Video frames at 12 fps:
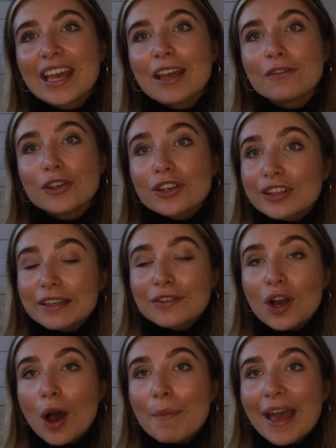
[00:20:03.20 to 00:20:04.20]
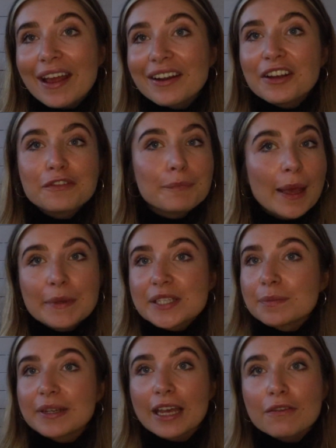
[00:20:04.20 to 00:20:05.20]
If you could leave a comment of maybe
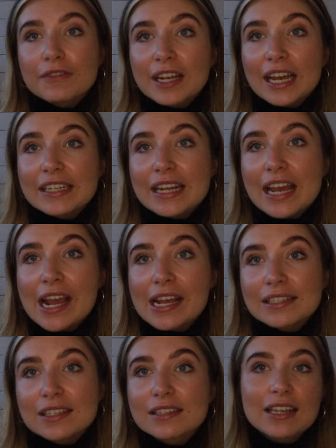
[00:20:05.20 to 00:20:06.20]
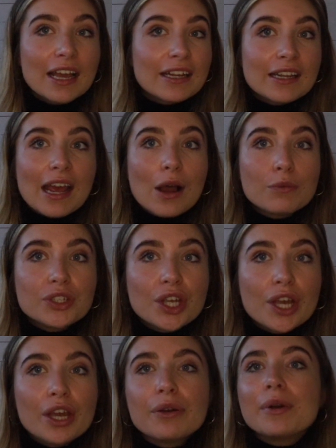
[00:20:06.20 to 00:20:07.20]
some gift ideas, because I need help
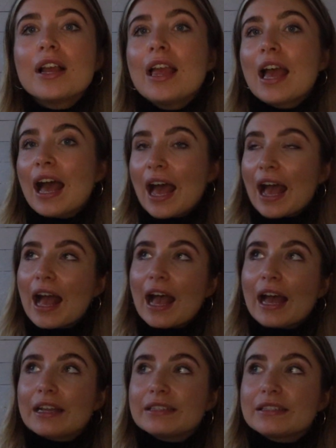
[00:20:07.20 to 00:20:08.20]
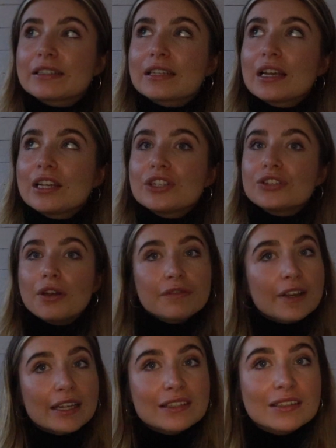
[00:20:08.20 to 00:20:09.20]
too, and don't
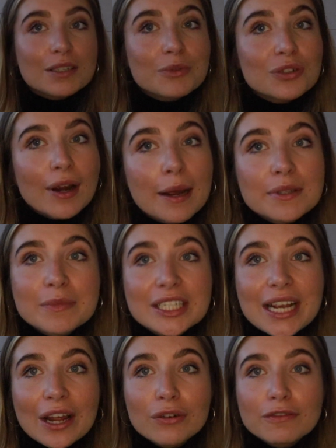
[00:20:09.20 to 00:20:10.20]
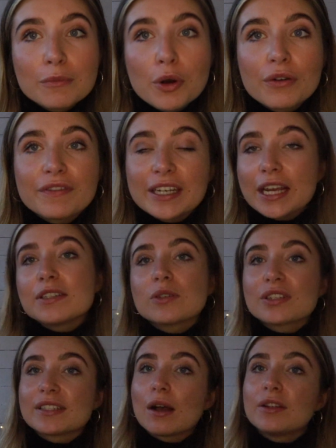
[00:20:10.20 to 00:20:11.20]
forget to subscribe to my channel for more videos,
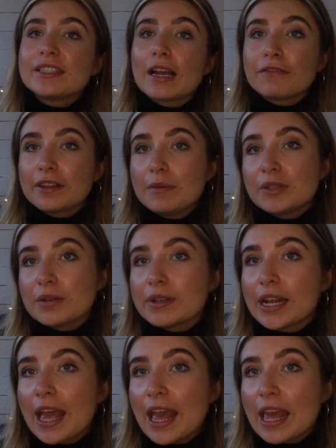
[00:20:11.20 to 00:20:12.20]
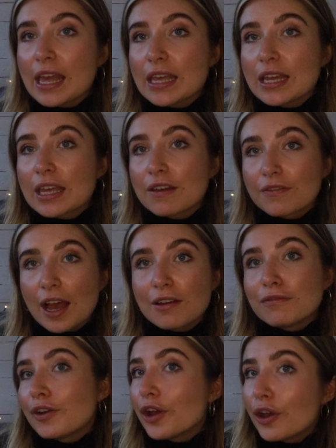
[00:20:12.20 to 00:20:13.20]
because I'll definitely be doing a gift
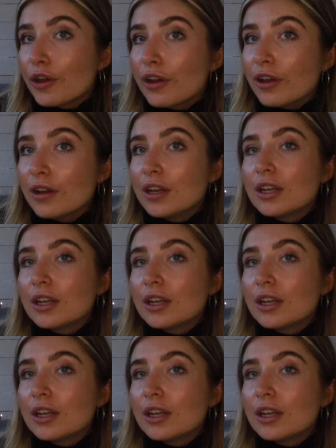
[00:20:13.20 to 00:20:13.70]
guide for her,